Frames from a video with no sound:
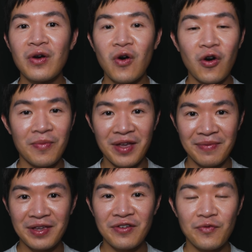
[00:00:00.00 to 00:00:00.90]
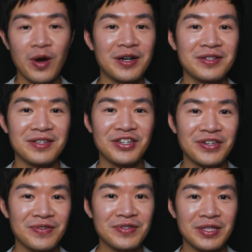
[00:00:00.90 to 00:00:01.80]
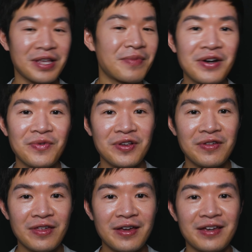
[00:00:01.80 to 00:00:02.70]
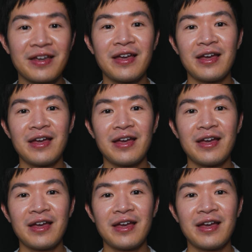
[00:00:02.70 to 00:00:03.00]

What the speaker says: or maybe you've run in the shoes. Let me know what you think.